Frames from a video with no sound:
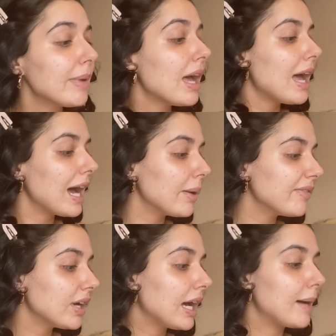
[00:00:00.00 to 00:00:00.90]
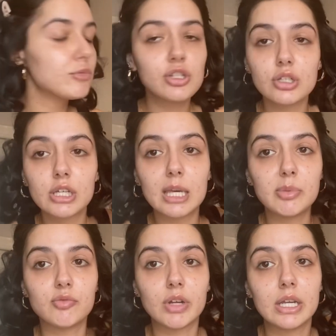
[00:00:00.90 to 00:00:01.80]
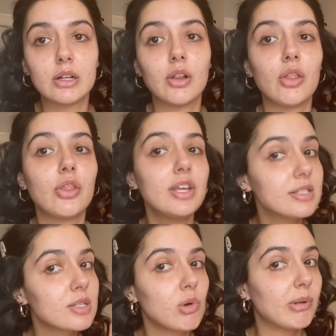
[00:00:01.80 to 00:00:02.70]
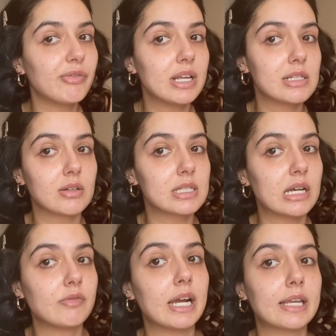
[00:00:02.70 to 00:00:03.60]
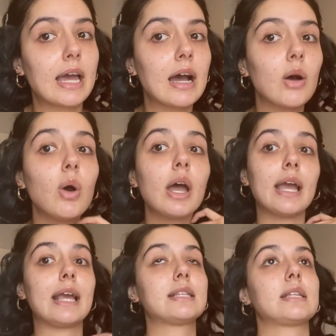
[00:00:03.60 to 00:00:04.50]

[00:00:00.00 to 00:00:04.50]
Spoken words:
However, I'm just going to keep it real. This is what my face looks like right now. It's